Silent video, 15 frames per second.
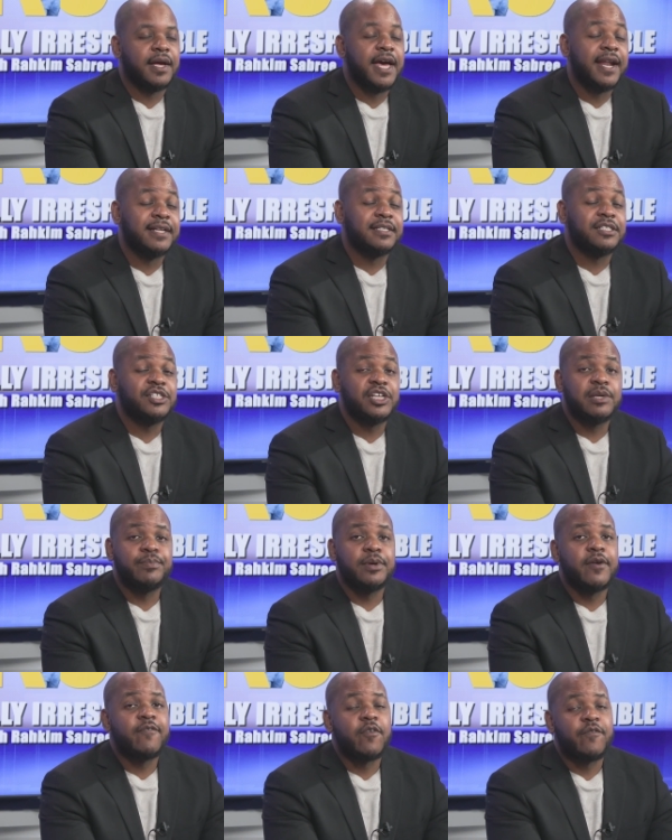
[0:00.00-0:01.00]
And as a
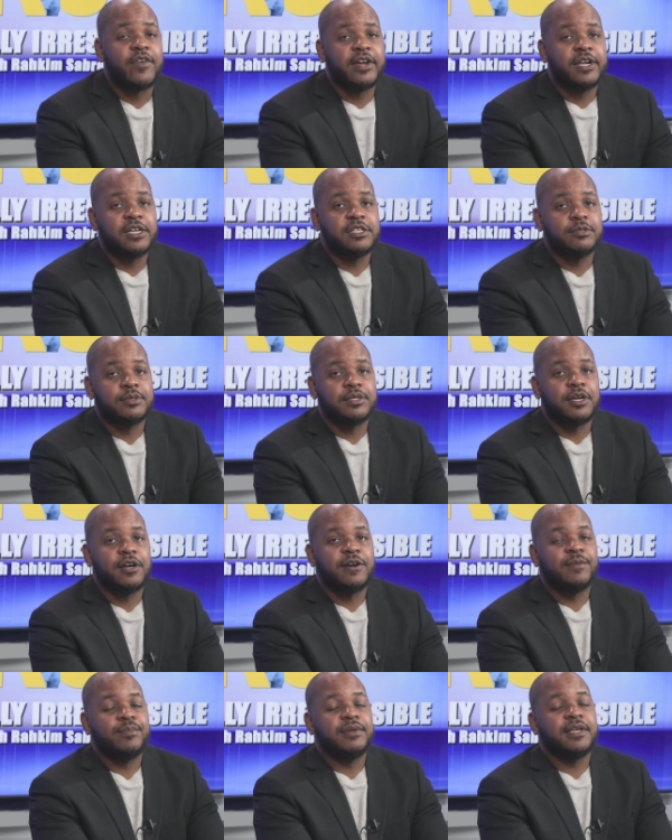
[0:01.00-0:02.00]
champion for financial
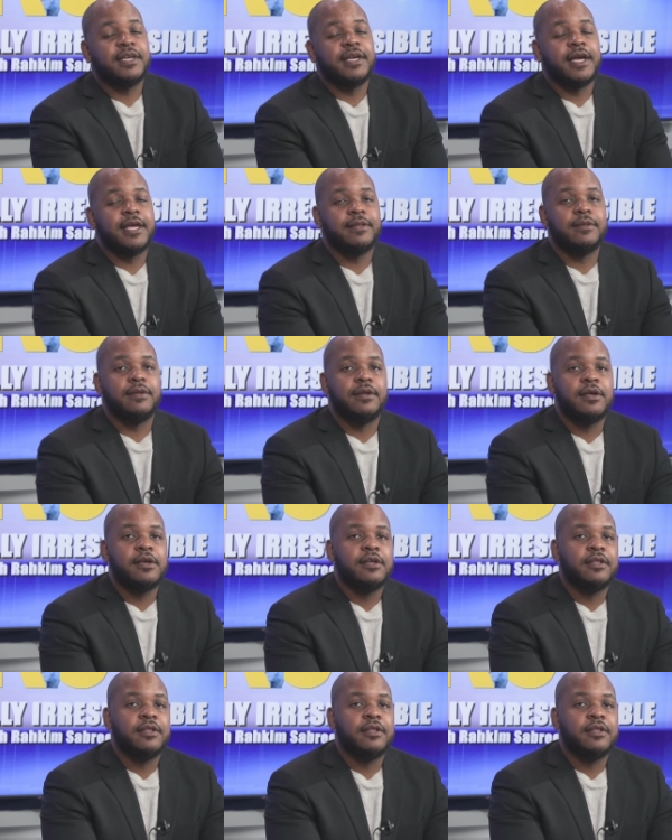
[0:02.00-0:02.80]
therapy and